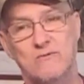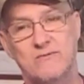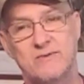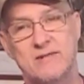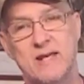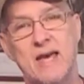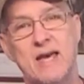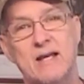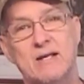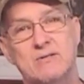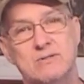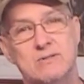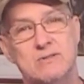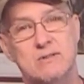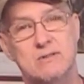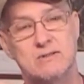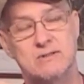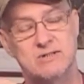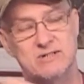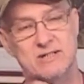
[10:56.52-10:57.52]
of
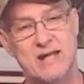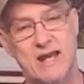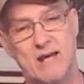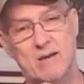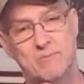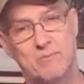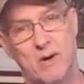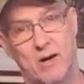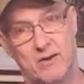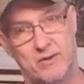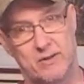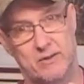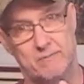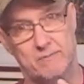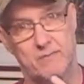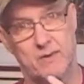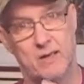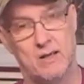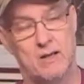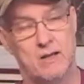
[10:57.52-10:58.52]
Tanks stamp on
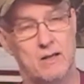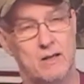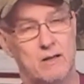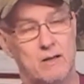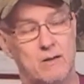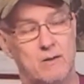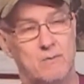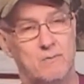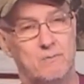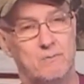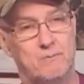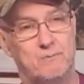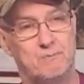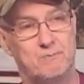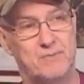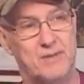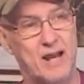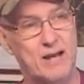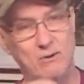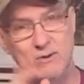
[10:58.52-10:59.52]
them.
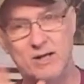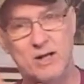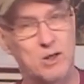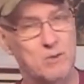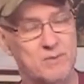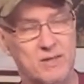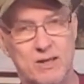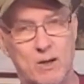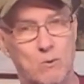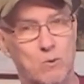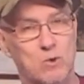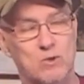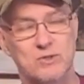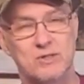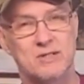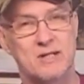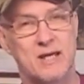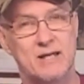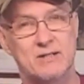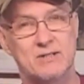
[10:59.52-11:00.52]
But I don't care about that
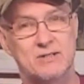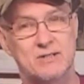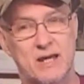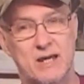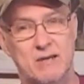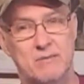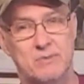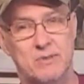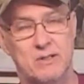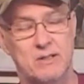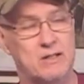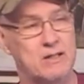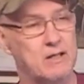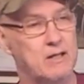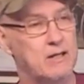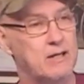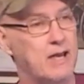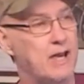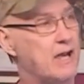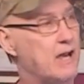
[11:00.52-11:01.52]
World of Tanks stamp.
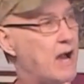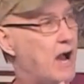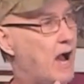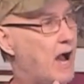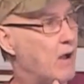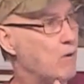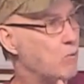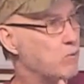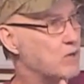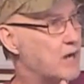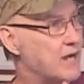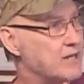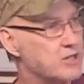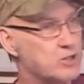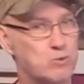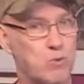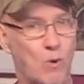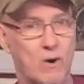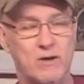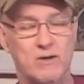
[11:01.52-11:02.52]
I
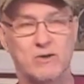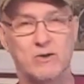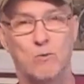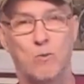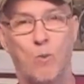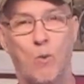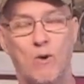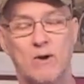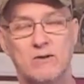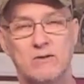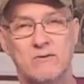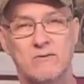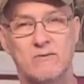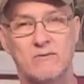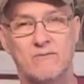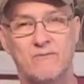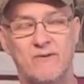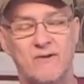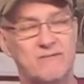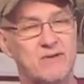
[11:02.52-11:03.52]
just wanted the
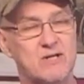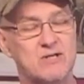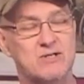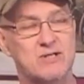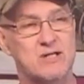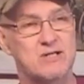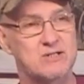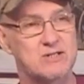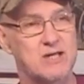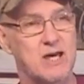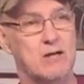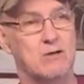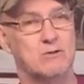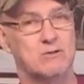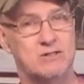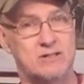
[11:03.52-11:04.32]
156 scale